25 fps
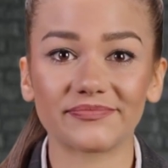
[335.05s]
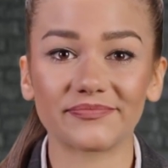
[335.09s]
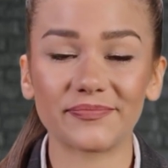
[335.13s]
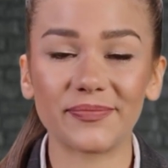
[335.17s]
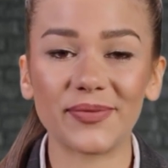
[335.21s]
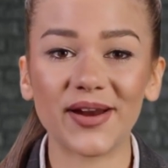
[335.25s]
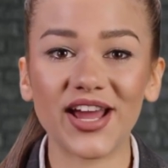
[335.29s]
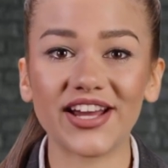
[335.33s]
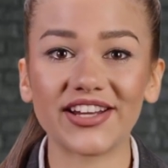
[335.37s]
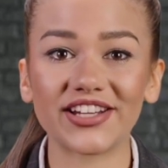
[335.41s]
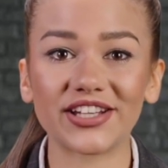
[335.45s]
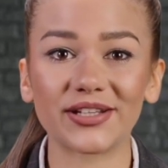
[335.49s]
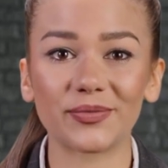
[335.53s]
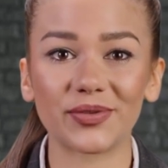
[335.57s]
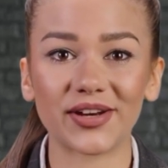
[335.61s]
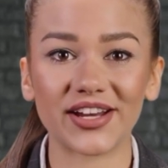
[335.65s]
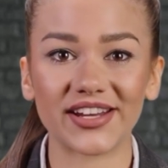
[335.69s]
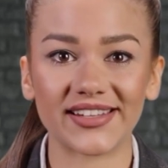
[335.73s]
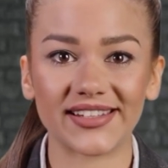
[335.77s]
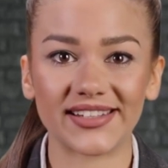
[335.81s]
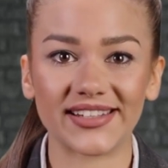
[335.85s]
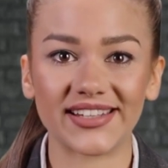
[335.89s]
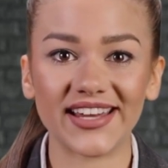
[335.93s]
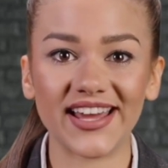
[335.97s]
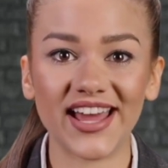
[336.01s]
Market
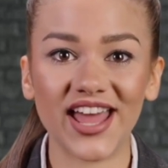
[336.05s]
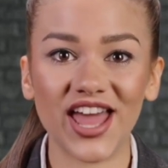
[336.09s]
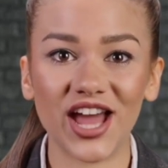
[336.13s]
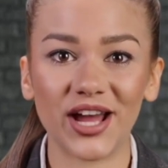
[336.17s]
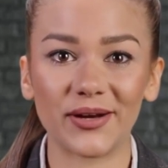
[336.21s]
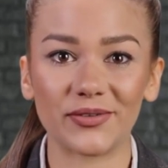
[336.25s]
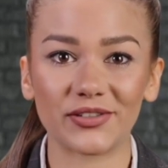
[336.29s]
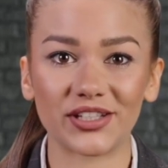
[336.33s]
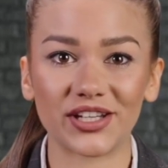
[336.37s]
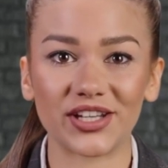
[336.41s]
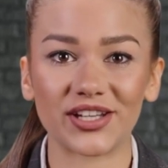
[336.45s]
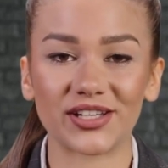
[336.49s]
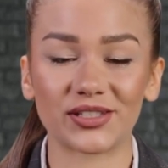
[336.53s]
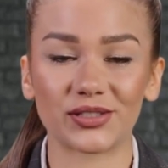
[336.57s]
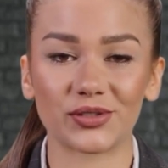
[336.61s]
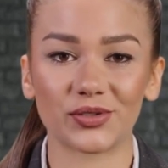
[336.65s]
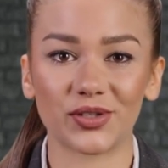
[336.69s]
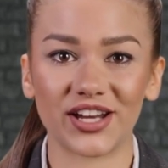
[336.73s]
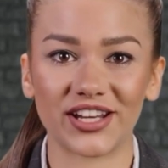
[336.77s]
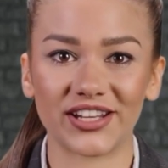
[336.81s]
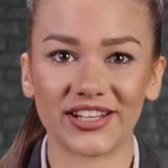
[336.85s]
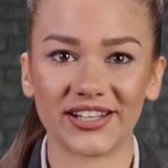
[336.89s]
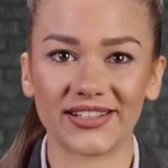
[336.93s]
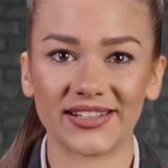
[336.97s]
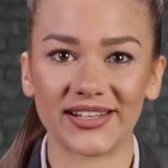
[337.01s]
risk. Options
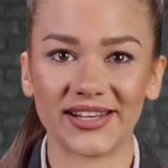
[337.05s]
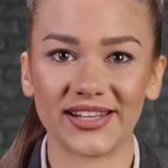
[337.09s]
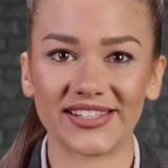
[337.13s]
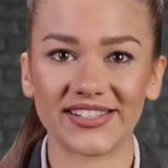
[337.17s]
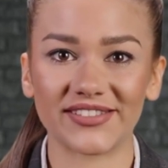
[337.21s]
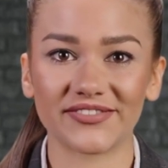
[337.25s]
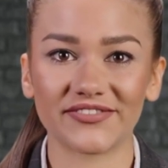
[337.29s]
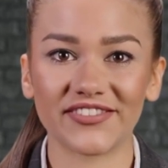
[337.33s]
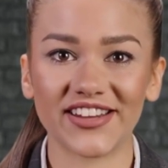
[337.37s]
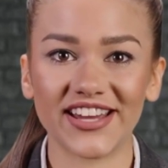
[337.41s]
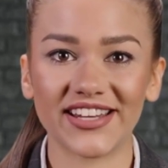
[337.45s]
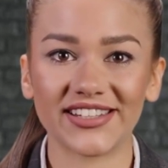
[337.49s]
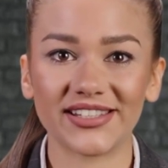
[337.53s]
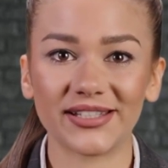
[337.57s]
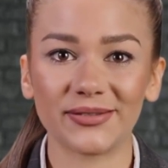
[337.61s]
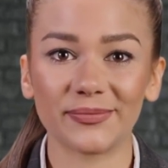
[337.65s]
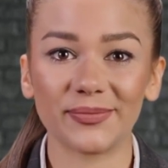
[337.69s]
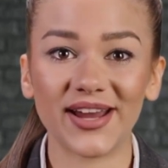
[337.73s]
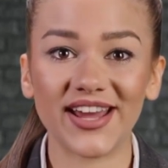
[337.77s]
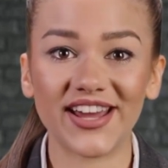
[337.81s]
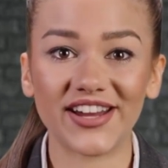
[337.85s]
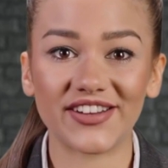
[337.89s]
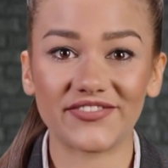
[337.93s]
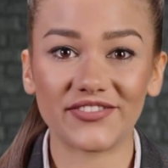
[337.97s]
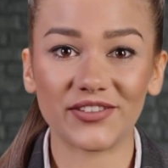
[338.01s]
trading is affected
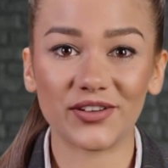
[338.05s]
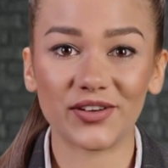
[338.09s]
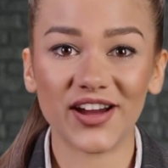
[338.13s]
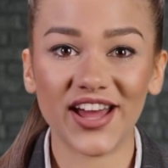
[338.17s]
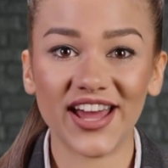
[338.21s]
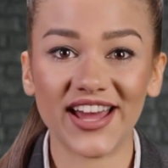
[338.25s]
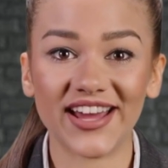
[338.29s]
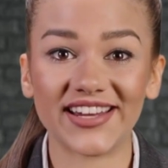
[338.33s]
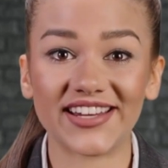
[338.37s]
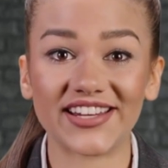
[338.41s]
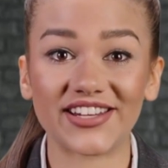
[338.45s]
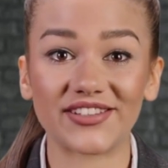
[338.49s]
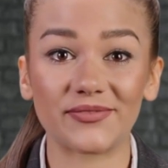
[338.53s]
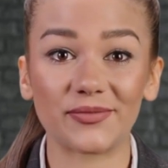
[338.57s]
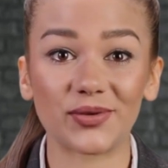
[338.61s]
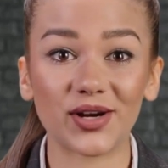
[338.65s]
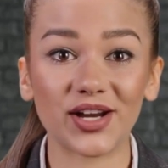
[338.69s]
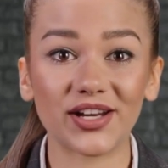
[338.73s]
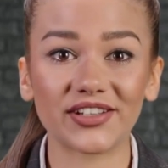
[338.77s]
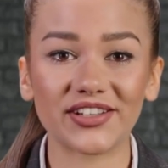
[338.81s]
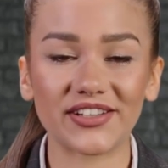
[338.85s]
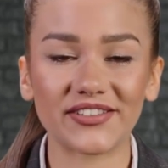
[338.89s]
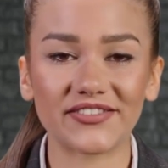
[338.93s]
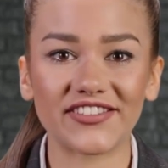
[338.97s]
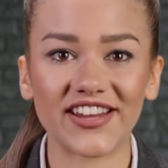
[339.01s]
by a variety of
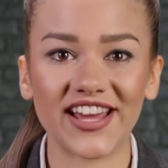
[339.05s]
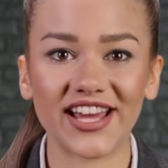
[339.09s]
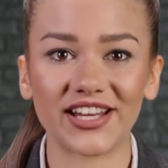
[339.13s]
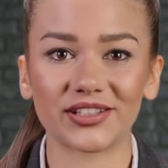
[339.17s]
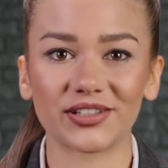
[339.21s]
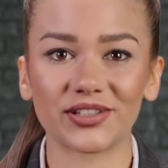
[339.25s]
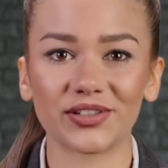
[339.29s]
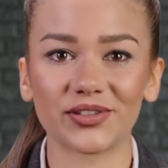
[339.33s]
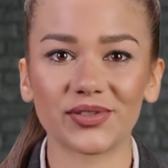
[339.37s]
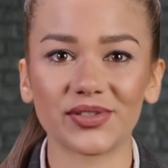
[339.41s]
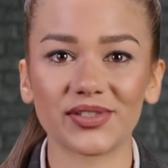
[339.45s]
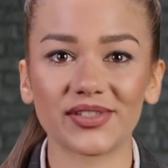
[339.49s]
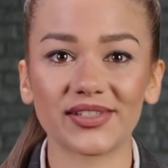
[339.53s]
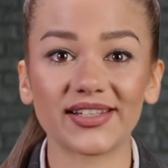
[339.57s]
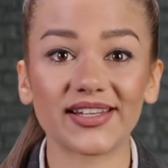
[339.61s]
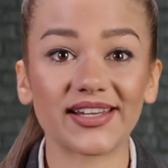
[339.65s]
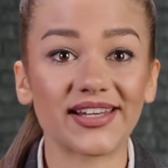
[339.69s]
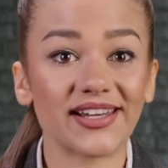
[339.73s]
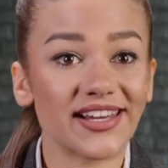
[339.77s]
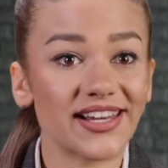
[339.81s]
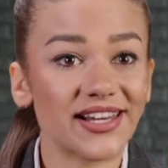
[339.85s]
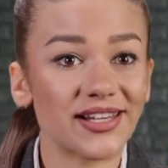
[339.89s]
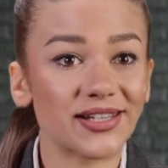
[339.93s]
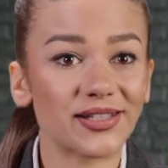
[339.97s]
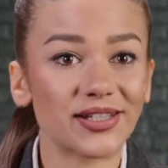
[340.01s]
market factors,
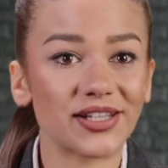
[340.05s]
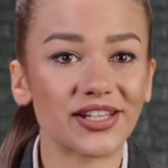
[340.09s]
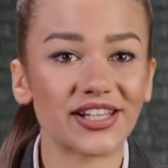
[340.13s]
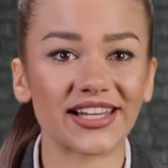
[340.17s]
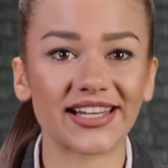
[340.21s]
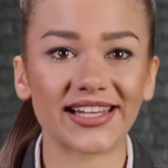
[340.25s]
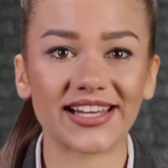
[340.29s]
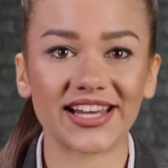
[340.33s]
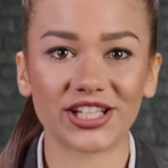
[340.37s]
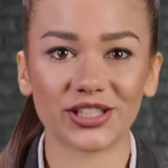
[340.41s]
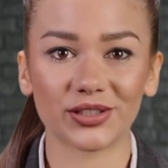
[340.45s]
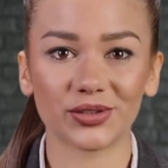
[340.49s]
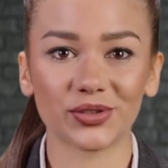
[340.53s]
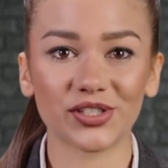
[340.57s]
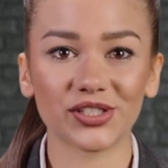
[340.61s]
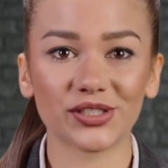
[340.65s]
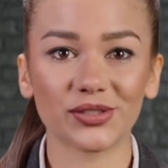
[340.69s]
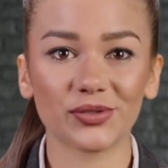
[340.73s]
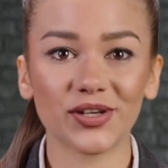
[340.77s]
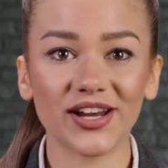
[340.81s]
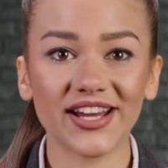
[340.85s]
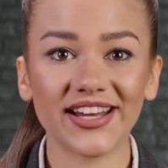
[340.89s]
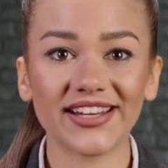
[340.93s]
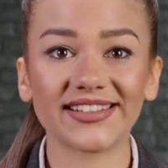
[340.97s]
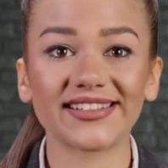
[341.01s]
including interest
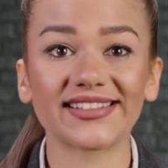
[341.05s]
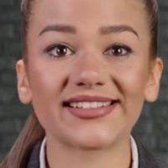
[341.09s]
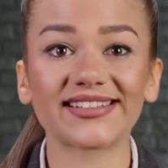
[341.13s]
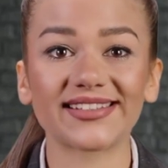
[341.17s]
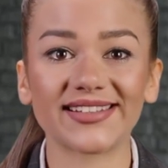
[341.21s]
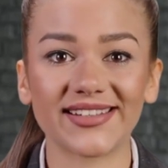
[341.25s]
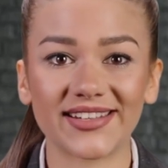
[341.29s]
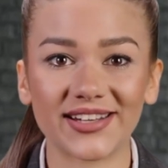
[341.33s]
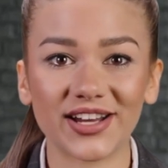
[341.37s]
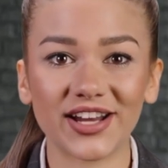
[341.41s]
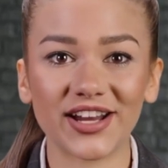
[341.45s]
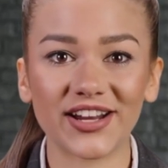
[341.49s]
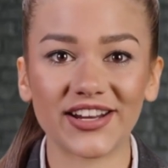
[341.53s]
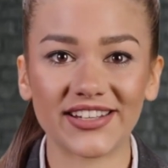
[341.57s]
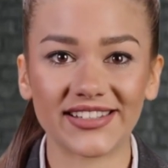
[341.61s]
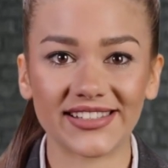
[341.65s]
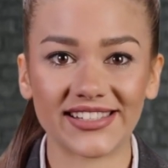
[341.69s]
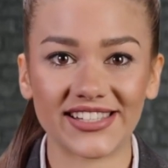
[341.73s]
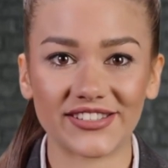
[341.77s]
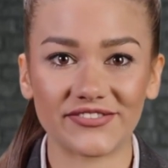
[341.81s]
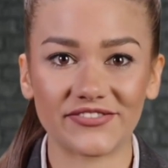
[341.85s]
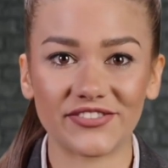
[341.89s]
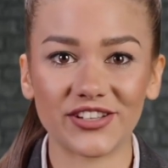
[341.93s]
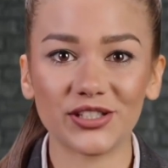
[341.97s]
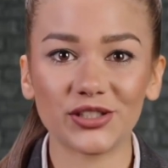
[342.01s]
rates,
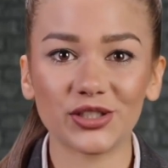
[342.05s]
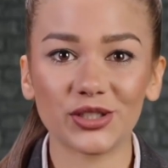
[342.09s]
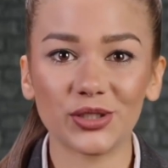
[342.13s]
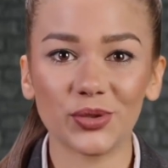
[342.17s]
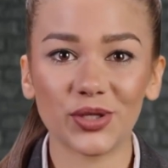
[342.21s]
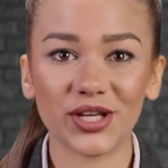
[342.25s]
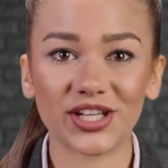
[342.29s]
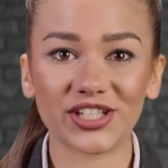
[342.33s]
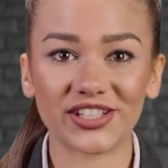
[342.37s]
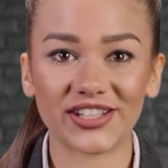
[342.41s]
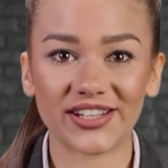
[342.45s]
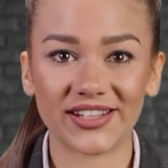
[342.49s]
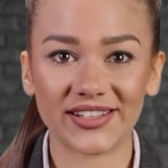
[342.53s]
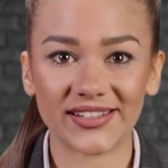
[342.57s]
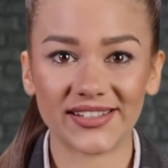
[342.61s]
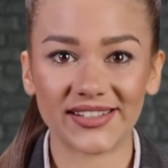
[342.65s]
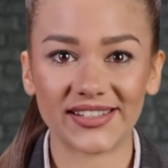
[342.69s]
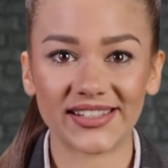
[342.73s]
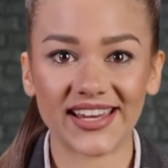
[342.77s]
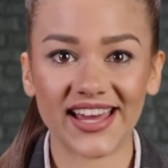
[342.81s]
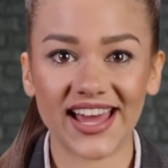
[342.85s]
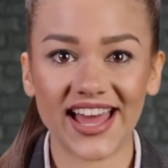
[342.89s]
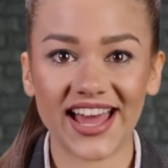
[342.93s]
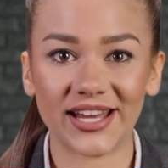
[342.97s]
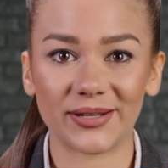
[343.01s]
currency
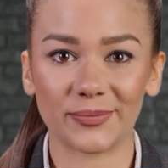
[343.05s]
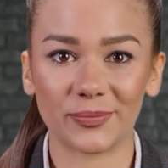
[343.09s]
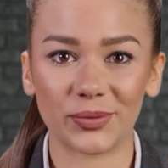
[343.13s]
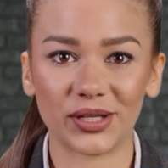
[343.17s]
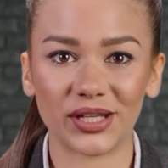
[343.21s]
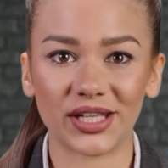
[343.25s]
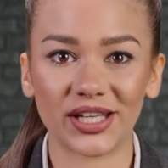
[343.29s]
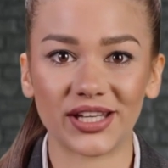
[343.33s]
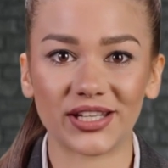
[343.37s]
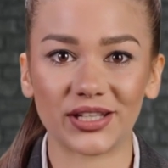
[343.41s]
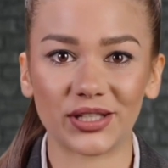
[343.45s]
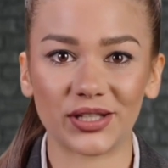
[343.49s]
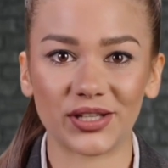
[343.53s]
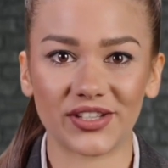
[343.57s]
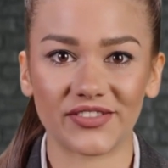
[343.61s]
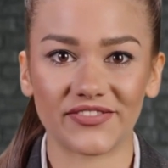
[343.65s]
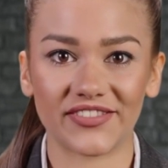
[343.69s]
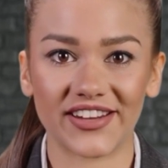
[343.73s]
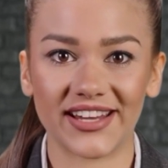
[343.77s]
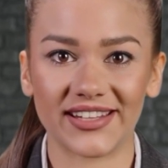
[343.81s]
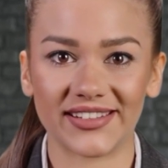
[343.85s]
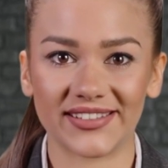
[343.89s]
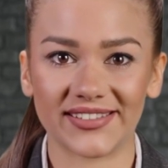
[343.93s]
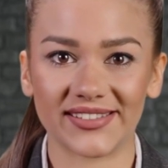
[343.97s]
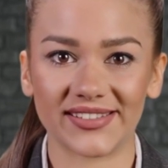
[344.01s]
fluctuations, and political
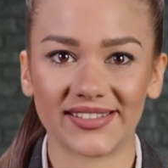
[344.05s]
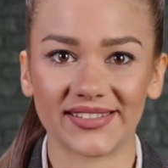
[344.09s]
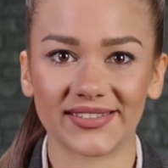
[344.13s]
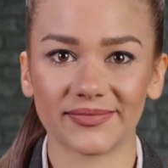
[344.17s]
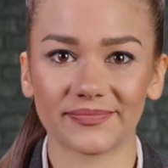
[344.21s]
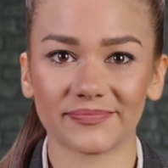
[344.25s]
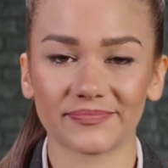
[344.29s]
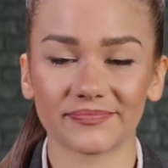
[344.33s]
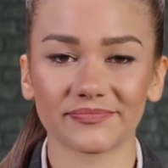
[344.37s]
events.